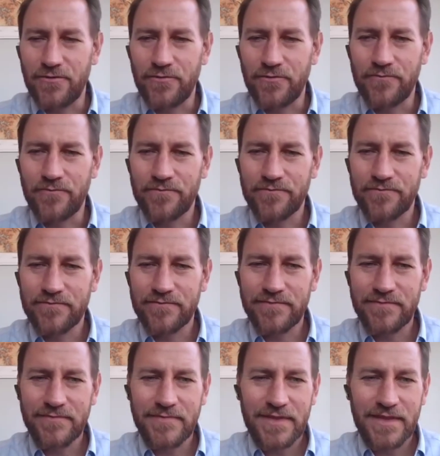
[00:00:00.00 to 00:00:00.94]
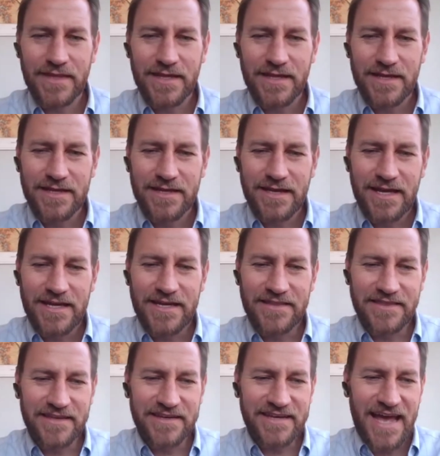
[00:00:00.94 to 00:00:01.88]
you.
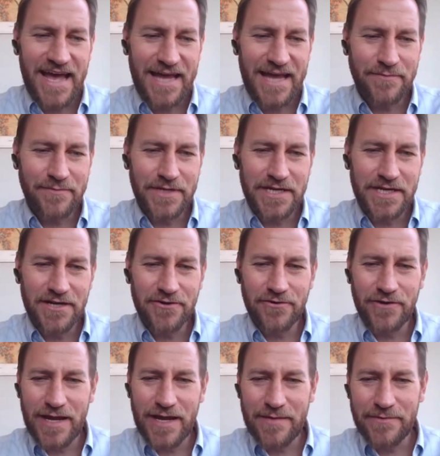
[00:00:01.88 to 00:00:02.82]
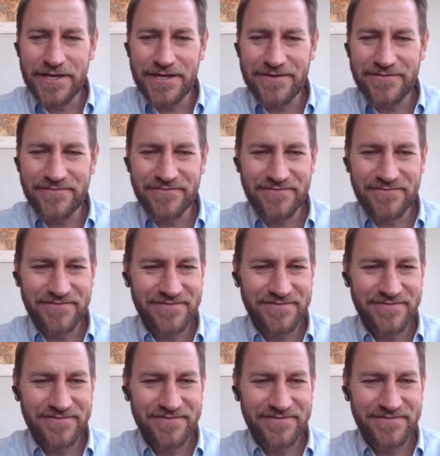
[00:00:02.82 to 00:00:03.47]
Anything to add, Mia or Amy?